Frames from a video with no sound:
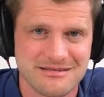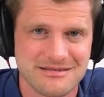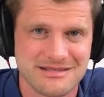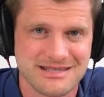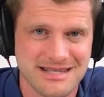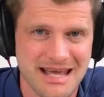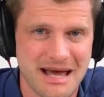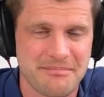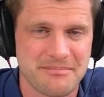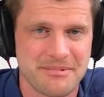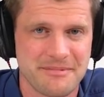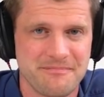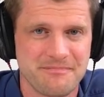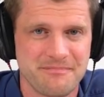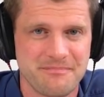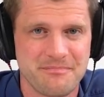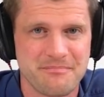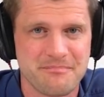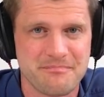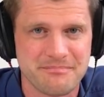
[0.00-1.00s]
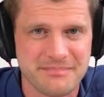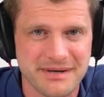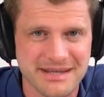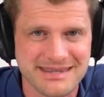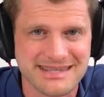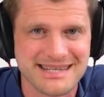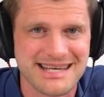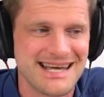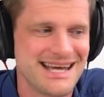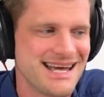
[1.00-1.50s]
step,
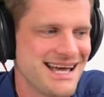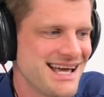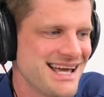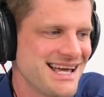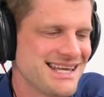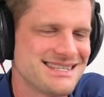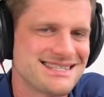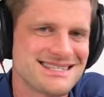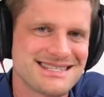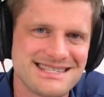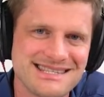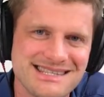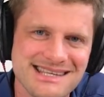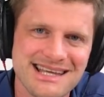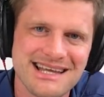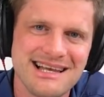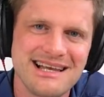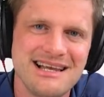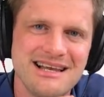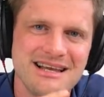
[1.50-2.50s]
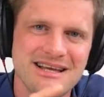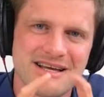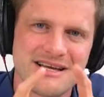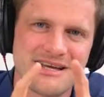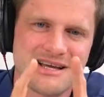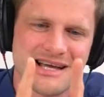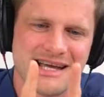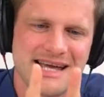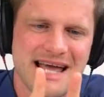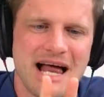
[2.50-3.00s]
but it still
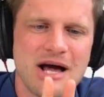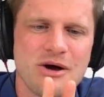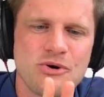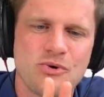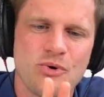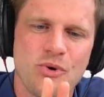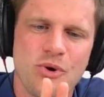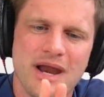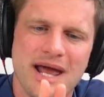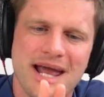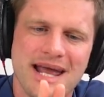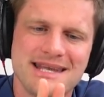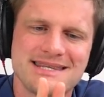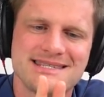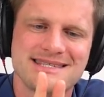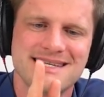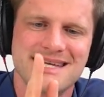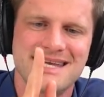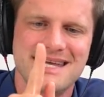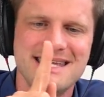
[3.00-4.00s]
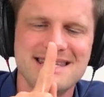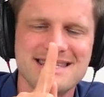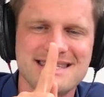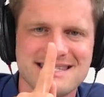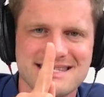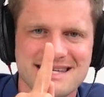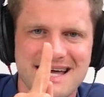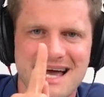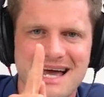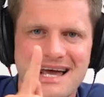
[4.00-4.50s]
calculates
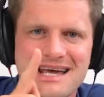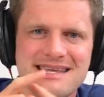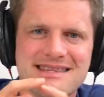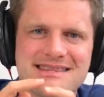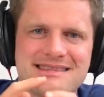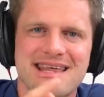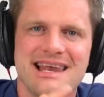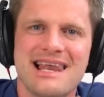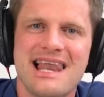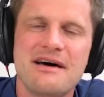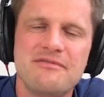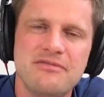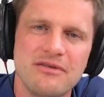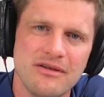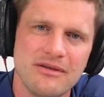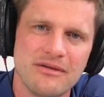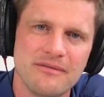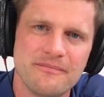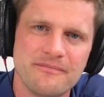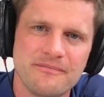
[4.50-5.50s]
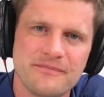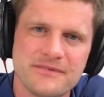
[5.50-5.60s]
inside the level.